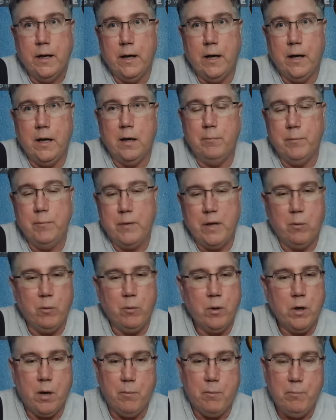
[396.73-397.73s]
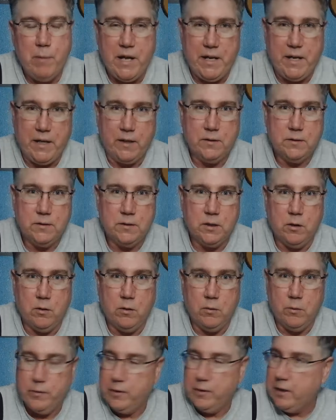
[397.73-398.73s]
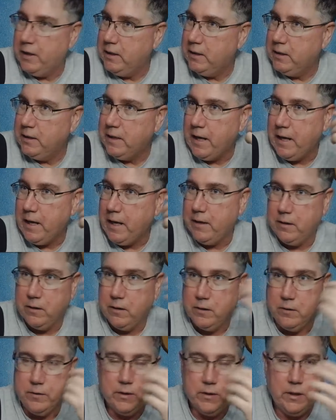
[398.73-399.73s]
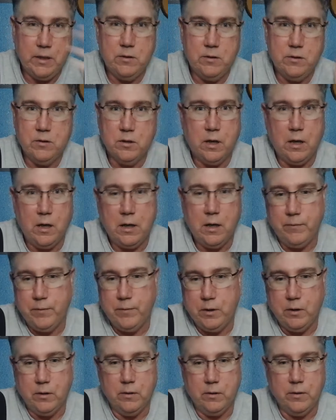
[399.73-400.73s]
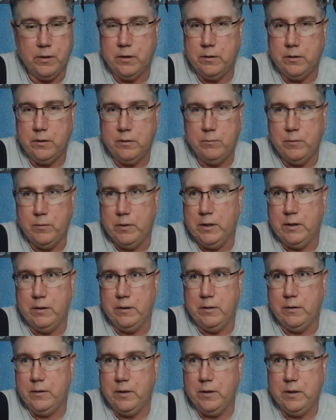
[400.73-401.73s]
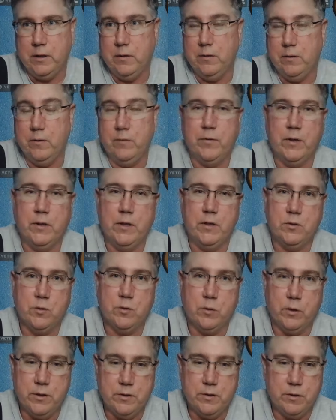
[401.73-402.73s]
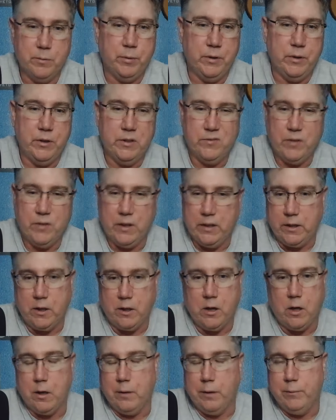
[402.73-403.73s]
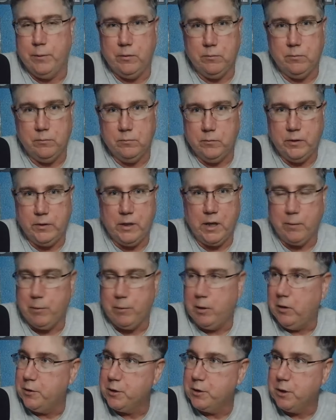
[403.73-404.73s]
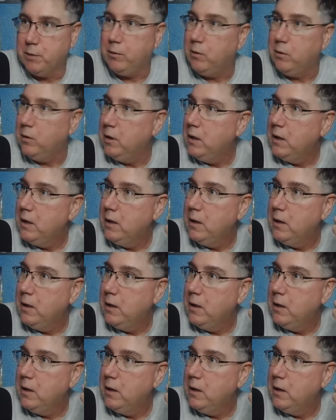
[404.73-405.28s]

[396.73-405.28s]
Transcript: Now we're all medics, so they did that, then they took off, and funny story is the police finally caught him and we got him all in trouble.